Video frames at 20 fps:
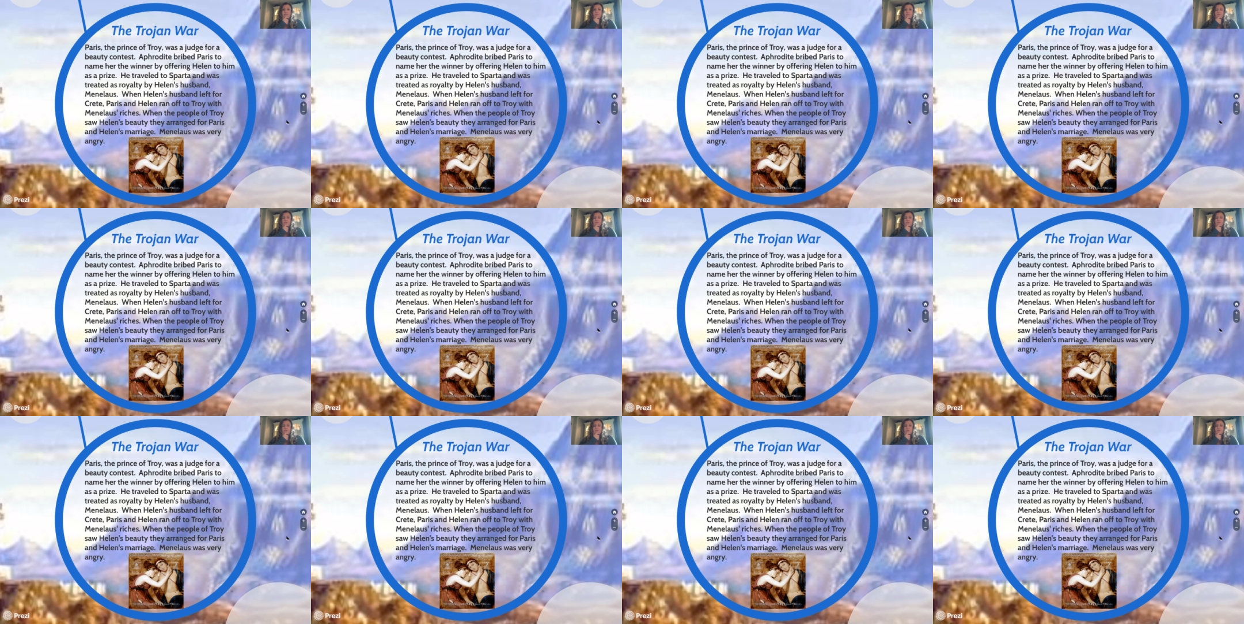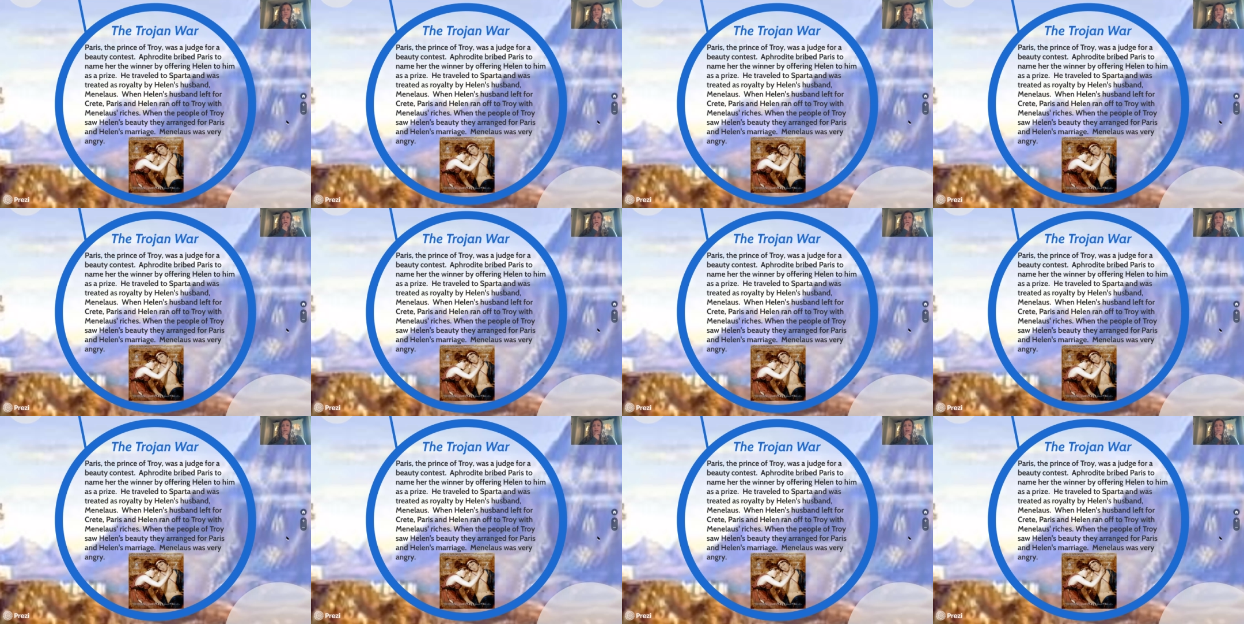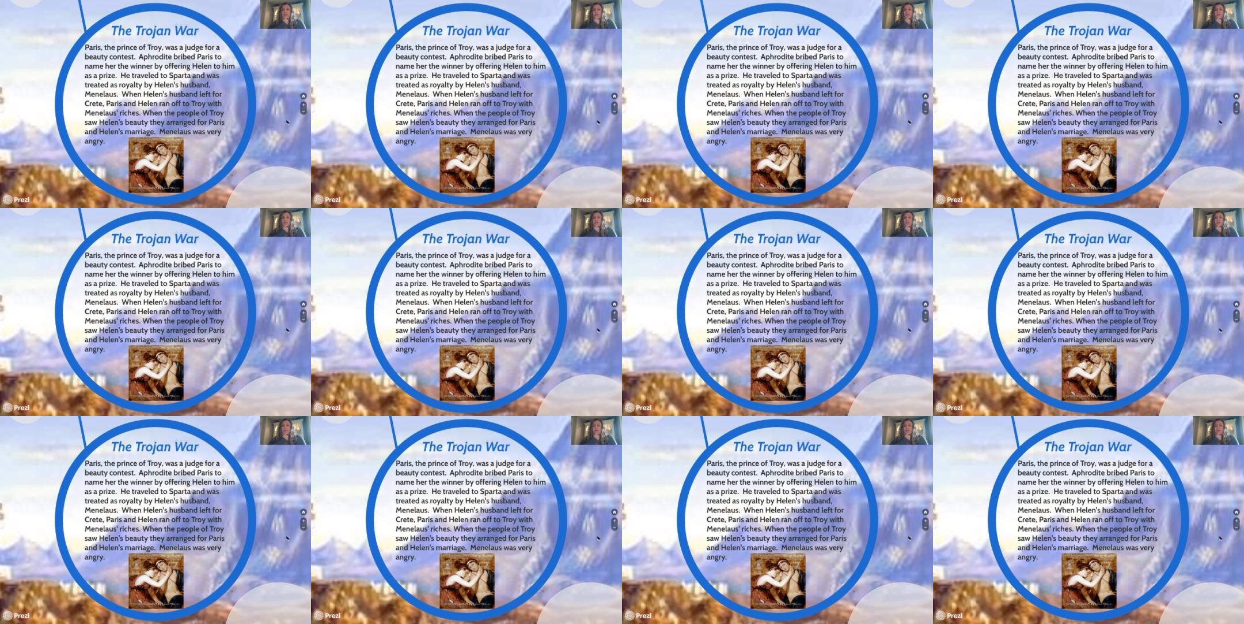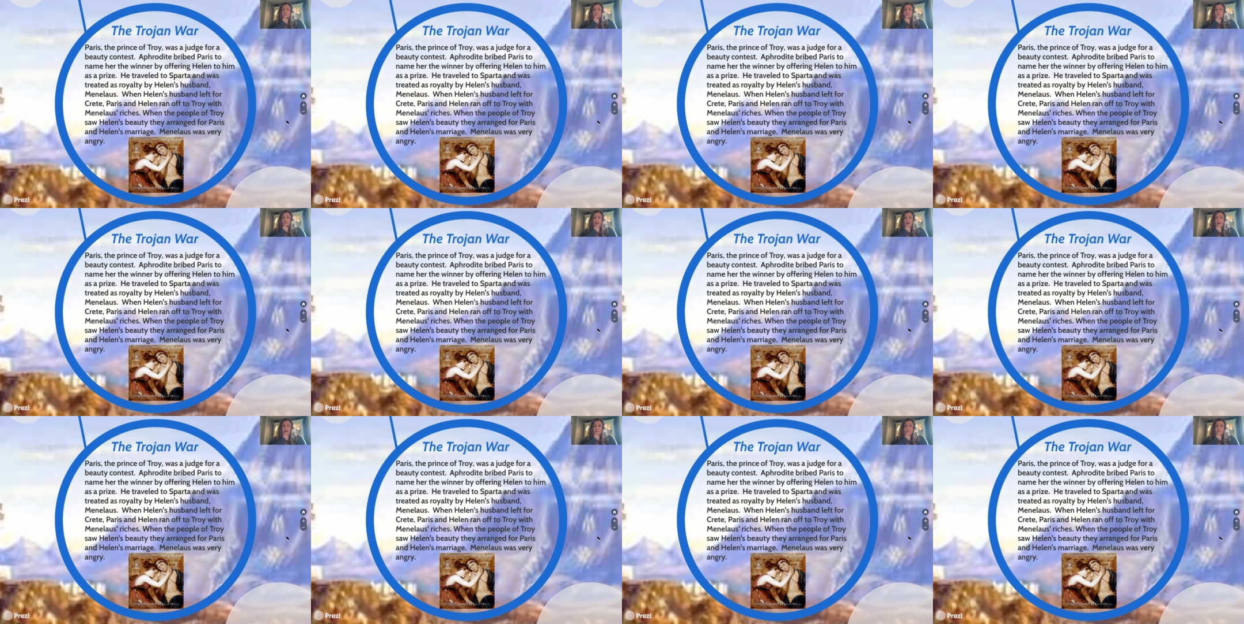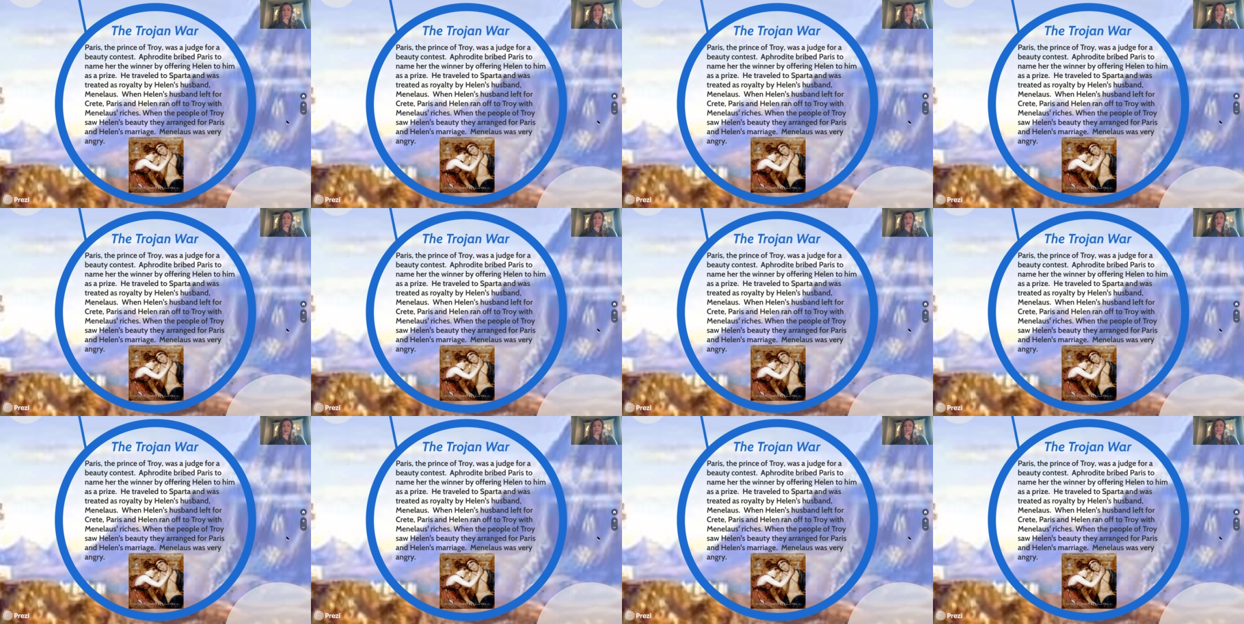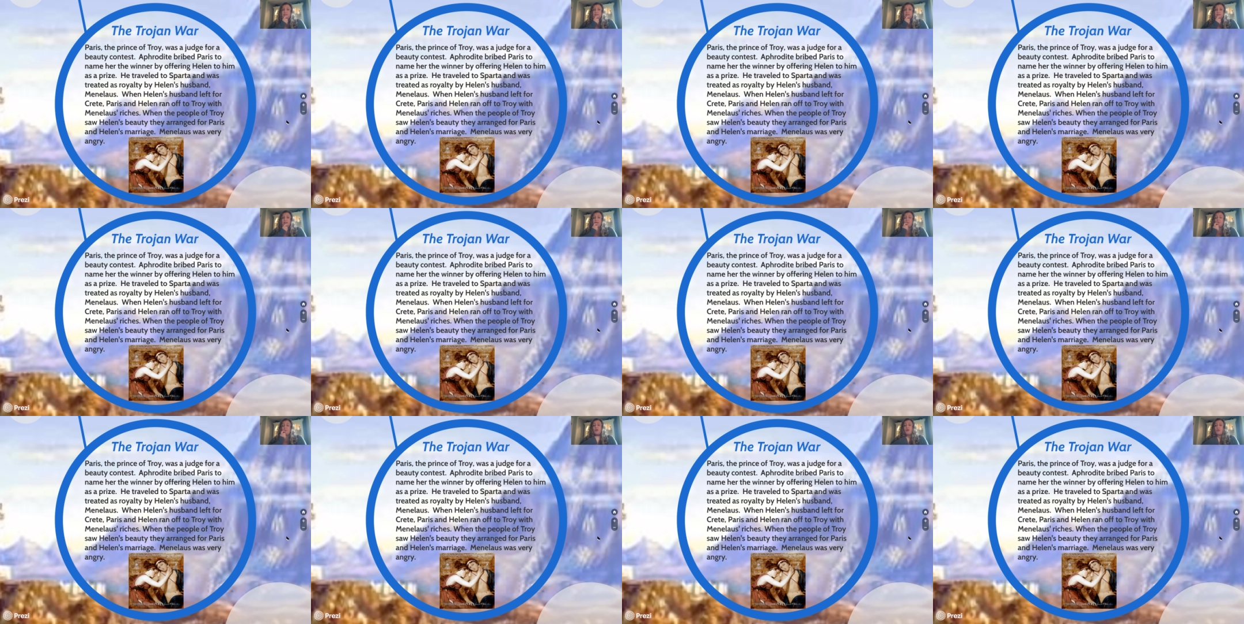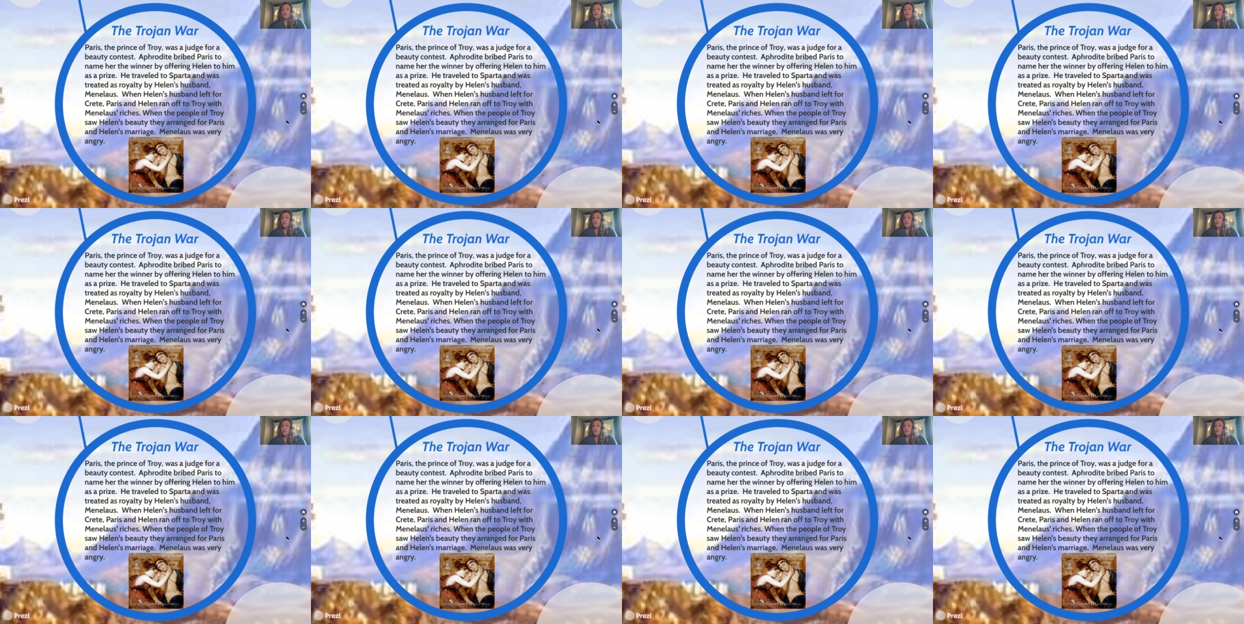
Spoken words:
Nobody's mouth can be seen.